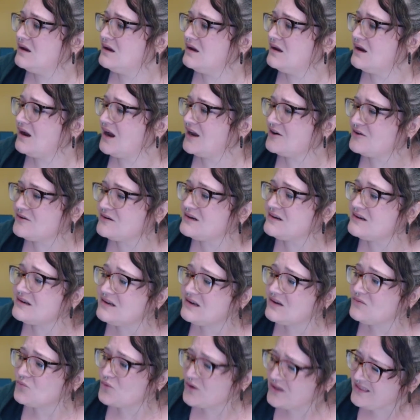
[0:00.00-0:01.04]
I don't
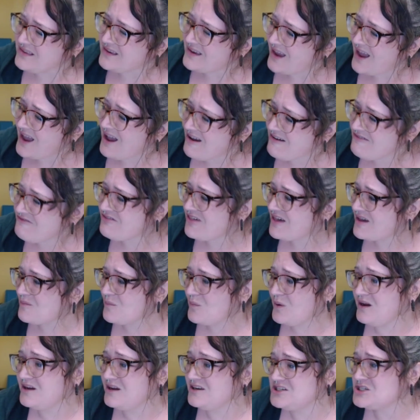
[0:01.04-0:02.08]
really have that
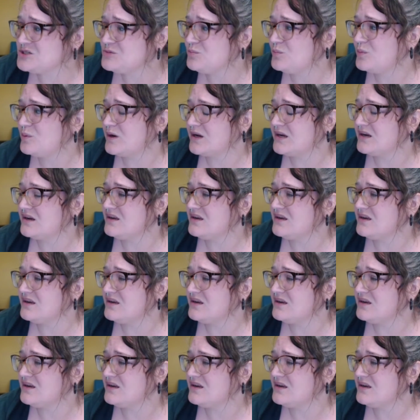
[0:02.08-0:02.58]
much, but